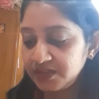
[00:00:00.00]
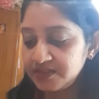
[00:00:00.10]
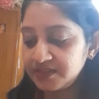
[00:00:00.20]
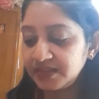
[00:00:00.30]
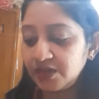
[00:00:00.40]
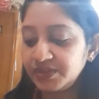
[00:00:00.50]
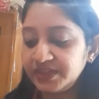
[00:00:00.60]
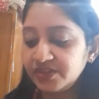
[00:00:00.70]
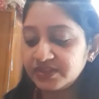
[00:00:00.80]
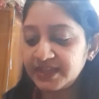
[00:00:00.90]
Sadao
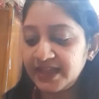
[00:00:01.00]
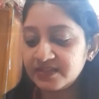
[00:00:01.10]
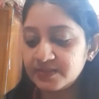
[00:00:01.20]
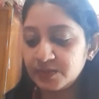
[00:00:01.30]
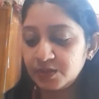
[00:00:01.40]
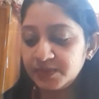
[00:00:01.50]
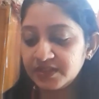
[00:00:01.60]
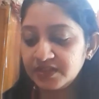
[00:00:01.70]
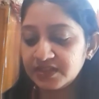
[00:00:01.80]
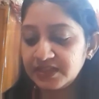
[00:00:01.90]
did not answer,
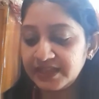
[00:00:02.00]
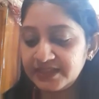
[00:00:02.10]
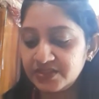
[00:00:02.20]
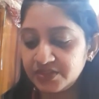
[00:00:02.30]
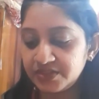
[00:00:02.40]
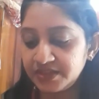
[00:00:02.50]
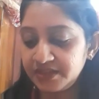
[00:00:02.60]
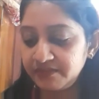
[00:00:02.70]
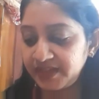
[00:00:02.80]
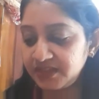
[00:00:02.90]
but a little later
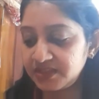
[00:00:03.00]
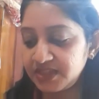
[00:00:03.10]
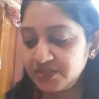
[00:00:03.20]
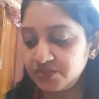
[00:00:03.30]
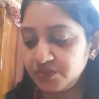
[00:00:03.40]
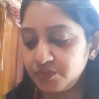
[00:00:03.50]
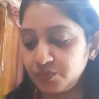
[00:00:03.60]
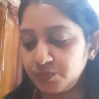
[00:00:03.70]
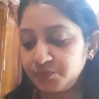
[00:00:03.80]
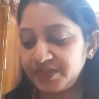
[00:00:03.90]
he went into the
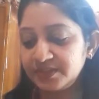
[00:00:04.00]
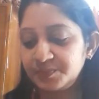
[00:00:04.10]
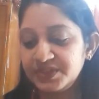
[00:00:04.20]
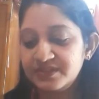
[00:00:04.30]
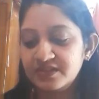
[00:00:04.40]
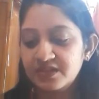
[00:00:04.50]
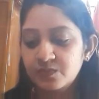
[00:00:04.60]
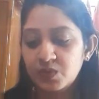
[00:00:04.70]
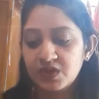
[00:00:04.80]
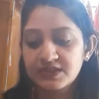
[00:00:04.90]
room where the prisoner
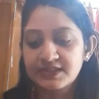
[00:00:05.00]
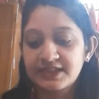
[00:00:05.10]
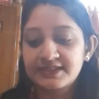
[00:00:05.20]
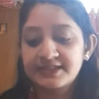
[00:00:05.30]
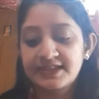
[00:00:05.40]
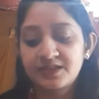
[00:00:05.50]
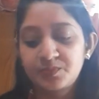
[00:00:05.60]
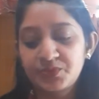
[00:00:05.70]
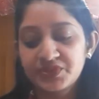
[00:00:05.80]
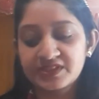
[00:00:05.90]
was and
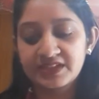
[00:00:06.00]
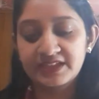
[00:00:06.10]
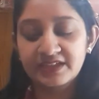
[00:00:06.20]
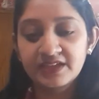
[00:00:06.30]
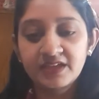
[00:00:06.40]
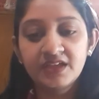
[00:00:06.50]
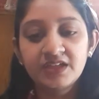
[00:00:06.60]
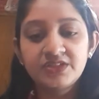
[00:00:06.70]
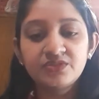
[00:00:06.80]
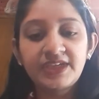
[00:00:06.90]
said brusquely,
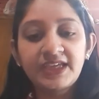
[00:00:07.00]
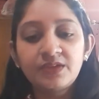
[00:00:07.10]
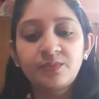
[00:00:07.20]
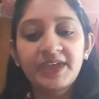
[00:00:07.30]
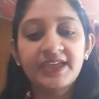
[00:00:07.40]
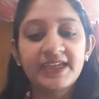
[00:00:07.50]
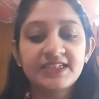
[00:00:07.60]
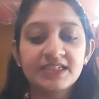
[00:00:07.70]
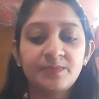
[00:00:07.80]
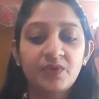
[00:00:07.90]
"Today you may
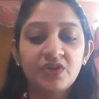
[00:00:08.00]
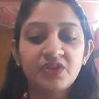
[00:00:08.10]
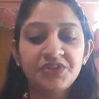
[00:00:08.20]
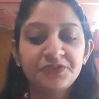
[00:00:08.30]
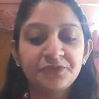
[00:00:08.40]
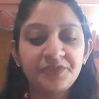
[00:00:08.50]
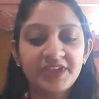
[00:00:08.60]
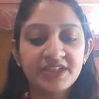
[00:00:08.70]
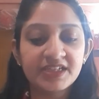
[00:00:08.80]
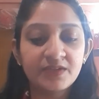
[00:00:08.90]
get upon on your
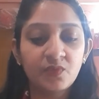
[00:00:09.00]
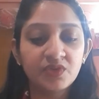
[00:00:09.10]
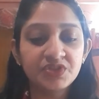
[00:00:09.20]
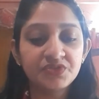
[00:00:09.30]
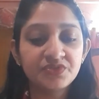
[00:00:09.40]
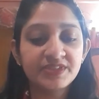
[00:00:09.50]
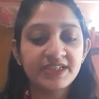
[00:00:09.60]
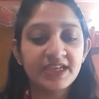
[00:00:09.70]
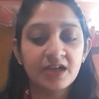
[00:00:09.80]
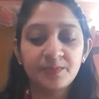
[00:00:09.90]
feet. I want you to
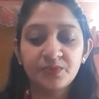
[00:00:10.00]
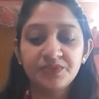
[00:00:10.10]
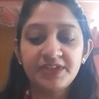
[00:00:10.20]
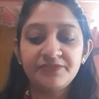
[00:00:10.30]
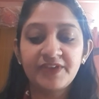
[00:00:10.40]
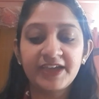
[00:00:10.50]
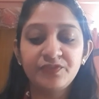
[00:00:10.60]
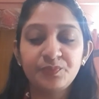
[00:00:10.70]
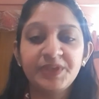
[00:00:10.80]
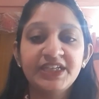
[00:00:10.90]
stay up only
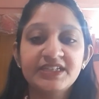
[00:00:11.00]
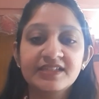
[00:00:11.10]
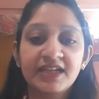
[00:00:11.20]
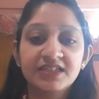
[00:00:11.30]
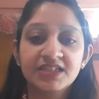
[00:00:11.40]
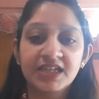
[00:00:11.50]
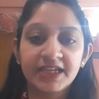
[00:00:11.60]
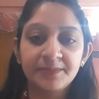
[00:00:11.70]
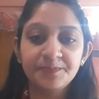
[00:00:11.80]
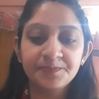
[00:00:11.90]
5 minutes at a
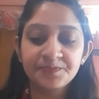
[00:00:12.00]
time.